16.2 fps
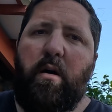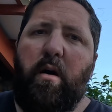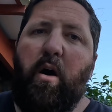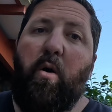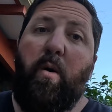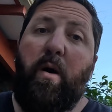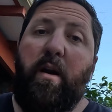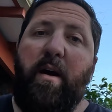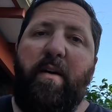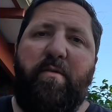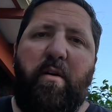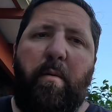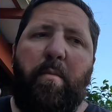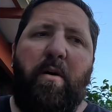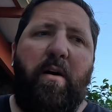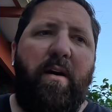Oh, and I have
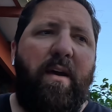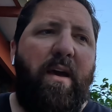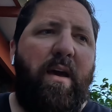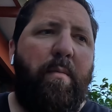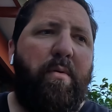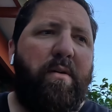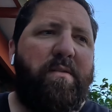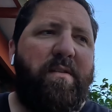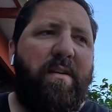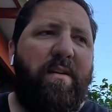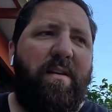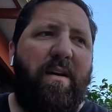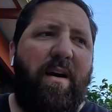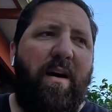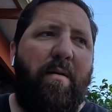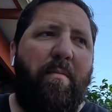got my AirPods in.
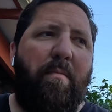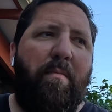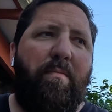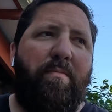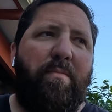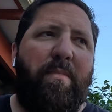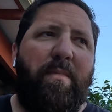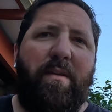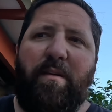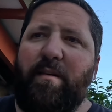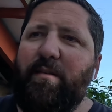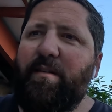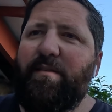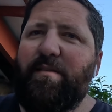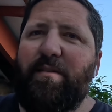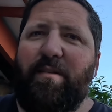
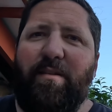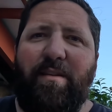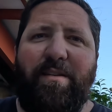Listen